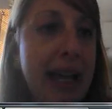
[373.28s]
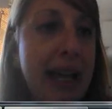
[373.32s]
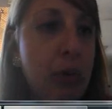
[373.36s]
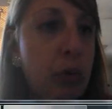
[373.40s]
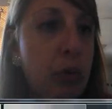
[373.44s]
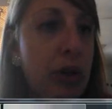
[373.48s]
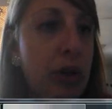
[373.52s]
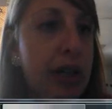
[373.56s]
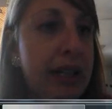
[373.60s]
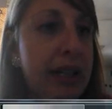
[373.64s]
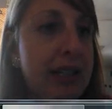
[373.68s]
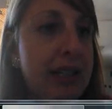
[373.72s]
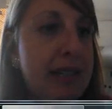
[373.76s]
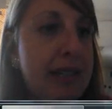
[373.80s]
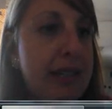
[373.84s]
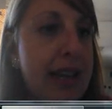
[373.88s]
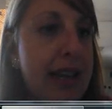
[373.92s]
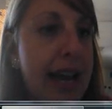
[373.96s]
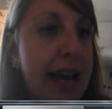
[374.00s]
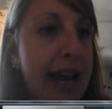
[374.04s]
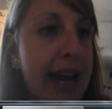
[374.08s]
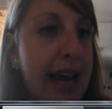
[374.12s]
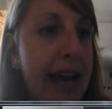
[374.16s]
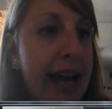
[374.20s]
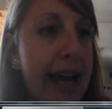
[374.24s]
we're going to
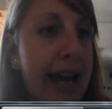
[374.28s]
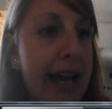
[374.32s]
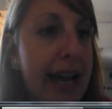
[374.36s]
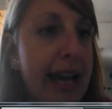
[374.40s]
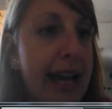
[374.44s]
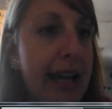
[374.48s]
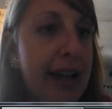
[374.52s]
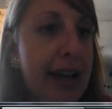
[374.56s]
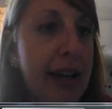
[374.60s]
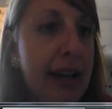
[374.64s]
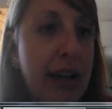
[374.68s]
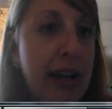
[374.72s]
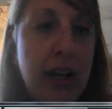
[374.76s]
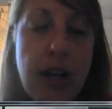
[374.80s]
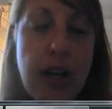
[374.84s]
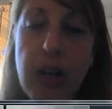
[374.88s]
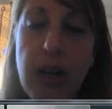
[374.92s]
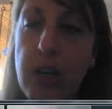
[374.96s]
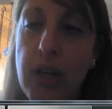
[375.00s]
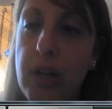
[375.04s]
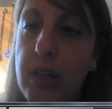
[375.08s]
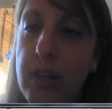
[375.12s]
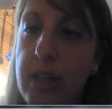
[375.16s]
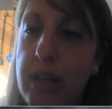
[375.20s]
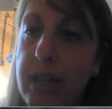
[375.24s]
say,
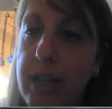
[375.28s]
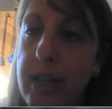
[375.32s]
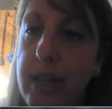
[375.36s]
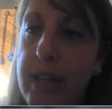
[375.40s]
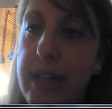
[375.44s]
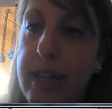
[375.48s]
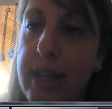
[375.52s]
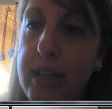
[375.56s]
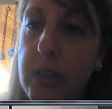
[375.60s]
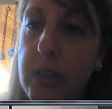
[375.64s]
and